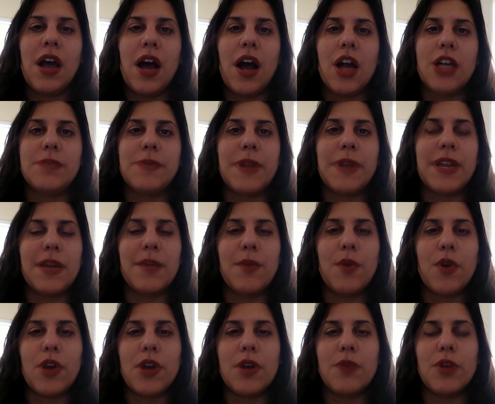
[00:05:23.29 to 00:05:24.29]
are spending
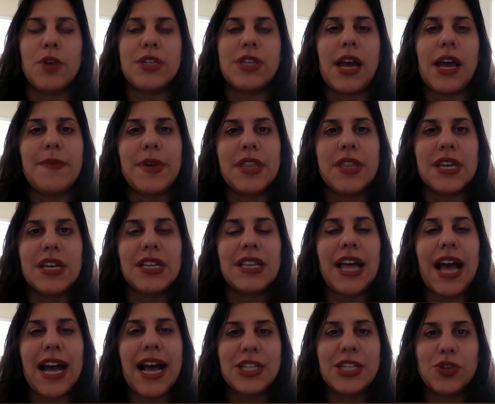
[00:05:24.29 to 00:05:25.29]
more and more time in the
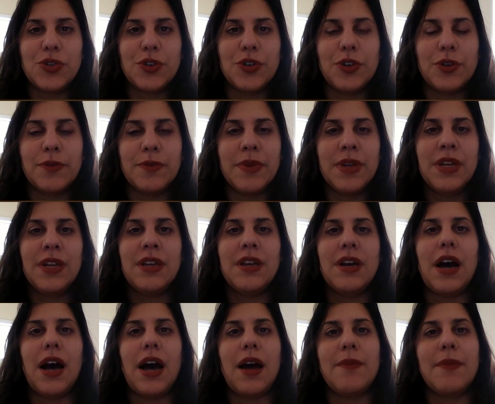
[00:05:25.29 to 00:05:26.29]
classroom,
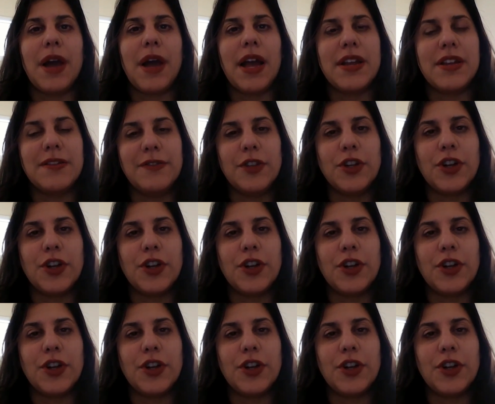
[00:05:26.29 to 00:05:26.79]
kind of